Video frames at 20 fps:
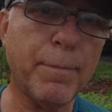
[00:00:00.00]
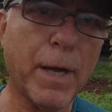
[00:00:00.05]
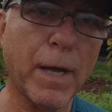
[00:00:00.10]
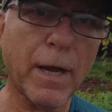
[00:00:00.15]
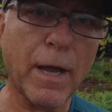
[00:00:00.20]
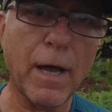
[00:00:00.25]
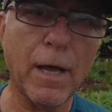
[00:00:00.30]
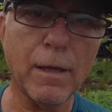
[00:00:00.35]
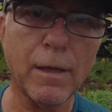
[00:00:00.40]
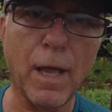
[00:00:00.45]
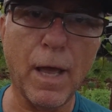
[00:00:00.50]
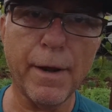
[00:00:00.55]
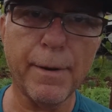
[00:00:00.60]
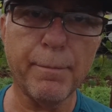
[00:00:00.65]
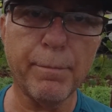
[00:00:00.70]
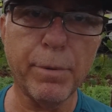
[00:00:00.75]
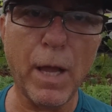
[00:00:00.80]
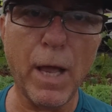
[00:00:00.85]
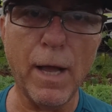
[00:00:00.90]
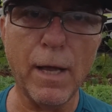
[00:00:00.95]
I got a lot
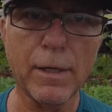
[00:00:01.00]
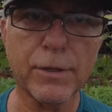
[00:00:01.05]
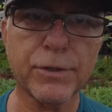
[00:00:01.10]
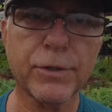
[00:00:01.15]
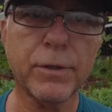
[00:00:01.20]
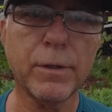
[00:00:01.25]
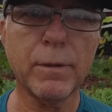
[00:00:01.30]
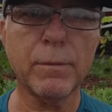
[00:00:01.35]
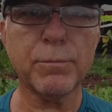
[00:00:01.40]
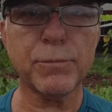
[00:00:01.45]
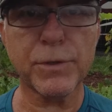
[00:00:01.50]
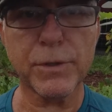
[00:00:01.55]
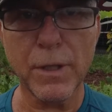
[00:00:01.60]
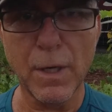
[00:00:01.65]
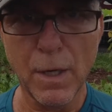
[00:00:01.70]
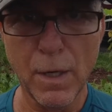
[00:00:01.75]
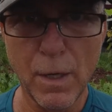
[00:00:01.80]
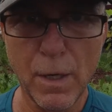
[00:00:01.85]
of blossoms